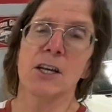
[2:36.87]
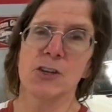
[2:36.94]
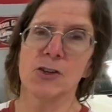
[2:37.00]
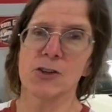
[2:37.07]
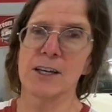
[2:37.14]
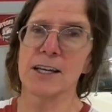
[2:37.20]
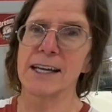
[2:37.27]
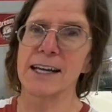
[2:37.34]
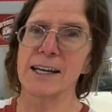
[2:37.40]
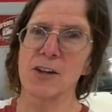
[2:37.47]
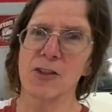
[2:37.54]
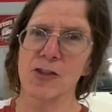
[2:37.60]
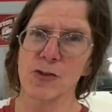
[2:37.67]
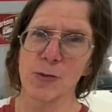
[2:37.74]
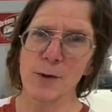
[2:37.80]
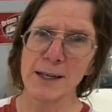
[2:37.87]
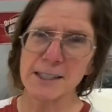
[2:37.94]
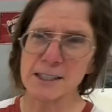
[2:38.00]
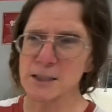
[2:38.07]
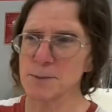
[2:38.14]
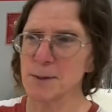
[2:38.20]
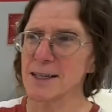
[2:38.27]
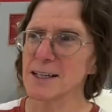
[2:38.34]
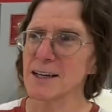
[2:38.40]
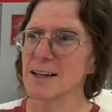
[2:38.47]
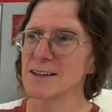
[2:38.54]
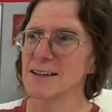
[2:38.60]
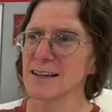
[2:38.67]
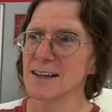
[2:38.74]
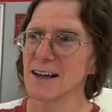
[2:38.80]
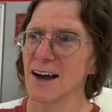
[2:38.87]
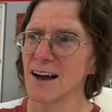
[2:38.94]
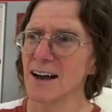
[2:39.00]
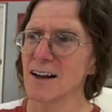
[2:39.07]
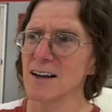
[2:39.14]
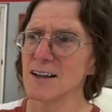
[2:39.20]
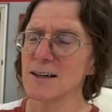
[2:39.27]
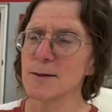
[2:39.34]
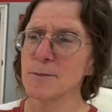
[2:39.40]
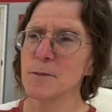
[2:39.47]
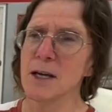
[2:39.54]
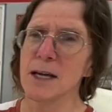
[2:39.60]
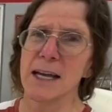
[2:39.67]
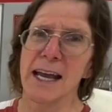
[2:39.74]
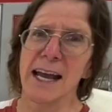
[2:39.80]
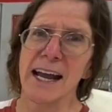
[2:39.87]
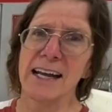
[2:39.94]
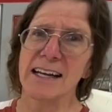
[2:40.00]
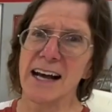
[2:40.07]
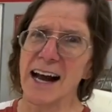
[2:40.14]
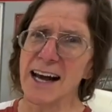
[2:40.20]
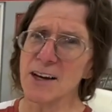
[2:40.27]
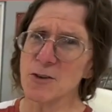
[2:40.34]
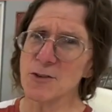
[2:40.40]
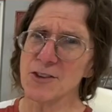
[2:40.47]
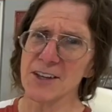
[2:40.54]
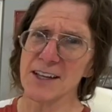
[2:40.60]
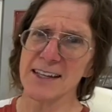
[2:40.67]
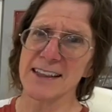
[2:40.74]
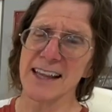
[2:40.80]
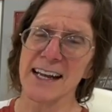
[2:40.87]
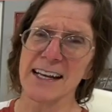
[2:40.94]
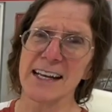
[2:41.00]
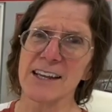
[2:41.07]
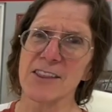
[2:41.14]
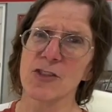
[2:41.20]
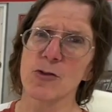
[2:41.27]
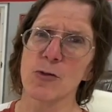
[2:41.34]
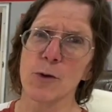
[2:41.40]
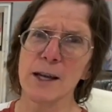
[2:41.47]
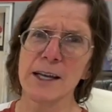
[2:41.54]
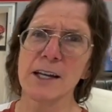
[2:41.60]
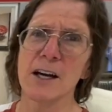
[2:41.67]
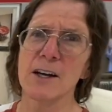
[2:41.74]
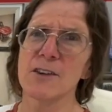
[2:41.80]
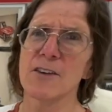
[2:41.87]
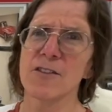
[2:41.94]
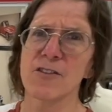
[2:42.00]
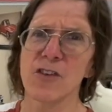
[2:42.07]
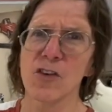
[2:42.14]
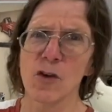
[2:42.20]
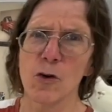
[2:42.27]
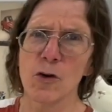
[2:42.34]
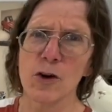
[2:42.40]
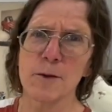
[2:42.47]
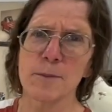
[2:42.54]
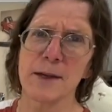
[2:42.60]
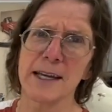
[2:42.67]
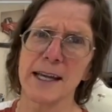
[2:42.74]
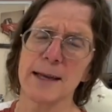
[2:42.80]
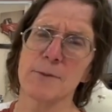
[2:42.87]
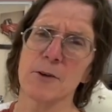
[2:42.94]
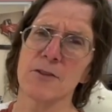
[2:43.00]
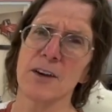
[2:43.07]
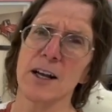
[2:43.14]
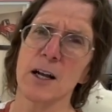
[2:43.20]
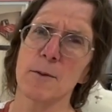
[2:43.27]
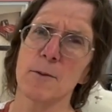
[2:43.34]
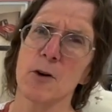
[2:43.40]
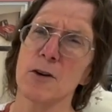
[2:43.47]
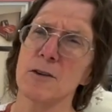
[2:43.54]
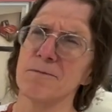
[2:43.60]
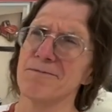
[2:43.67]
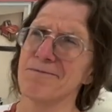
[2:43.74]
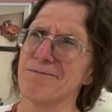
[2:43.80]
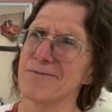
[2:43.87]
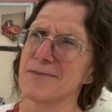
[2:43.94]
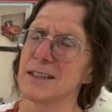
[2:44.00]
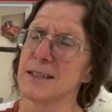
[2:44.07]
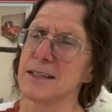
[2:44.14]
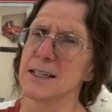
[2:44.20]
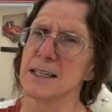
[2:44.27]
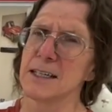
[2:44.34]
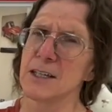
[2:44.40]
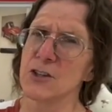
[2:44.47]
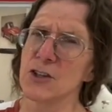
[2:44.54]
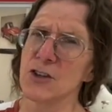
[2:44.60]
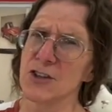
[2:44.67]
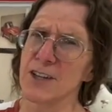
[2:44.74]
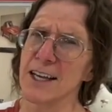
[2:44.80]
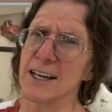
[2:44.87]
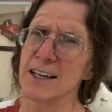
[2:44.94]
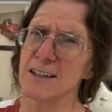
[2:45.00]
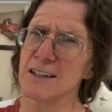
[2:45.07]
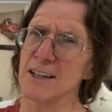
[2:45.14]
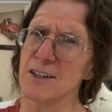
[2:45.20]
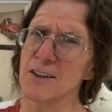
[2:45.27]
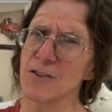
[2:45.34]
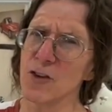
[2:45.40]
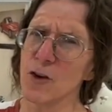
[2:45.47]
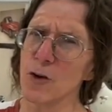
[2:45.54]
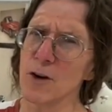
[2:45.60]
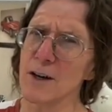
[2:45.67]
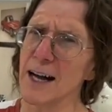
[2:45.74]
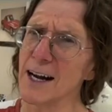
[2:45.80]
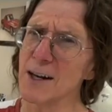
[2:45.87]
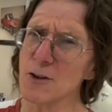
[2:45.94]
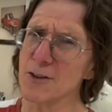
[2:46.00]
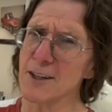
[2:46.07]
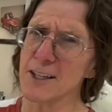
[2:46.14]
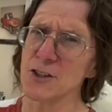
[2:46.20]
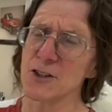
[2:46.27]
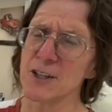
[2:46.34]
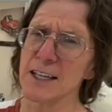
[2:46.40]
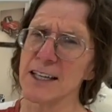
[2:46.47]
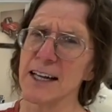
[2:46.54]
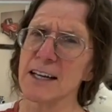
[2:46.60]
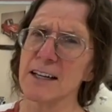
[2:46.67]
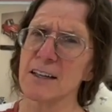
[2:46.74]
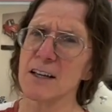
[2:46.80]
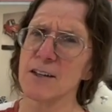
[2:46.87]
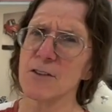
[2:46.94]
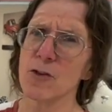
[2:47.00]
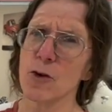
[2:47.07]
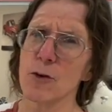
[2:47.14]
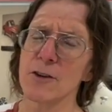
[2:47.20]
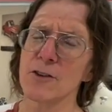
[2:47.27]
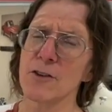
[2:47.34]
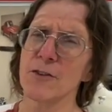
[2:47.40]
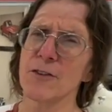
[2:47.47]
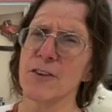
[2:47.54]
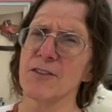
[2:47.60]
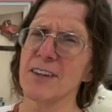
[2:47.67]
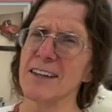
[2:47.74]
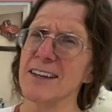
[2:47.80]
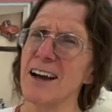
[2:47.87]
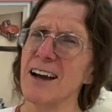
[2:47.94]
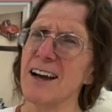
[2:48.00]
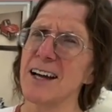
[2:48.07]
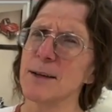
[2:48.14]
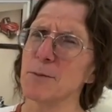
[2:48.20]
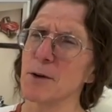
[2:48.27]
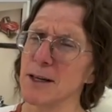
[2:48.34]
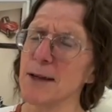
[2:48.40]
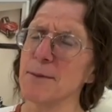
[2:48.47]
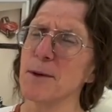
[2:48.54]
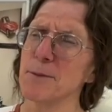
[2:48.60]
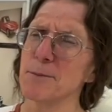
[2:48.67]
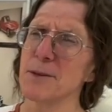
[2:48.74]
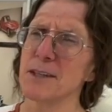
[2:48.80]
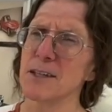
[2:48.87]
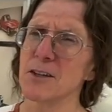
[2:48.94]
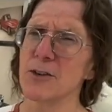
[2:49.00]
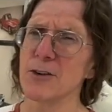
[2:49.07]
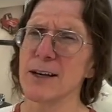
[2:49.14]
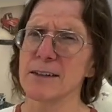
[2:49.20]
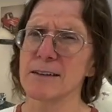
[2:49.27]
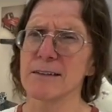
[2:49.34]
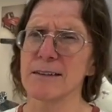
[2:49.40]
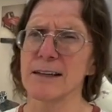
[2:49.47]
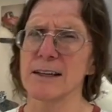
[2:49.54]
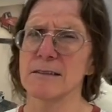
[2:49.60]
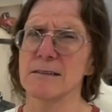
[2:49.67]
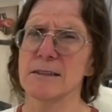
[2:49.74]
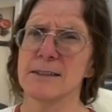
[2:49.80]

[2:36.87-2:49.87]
You could get a three speed on the column, and I don't think that a three on the floor became available. Could you get it on the floor? I don't think you could get it on the floor until 59, but I might be incorrect on that.